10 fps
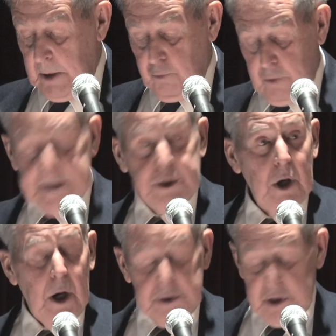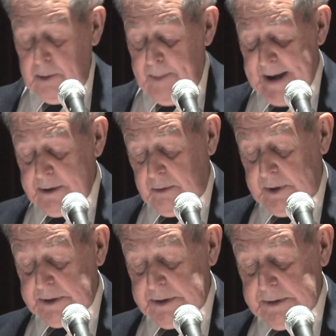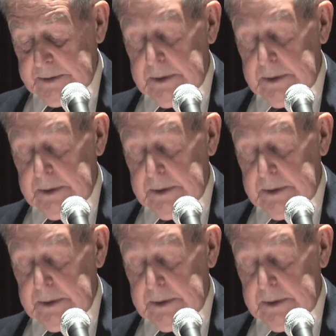recharge her batteries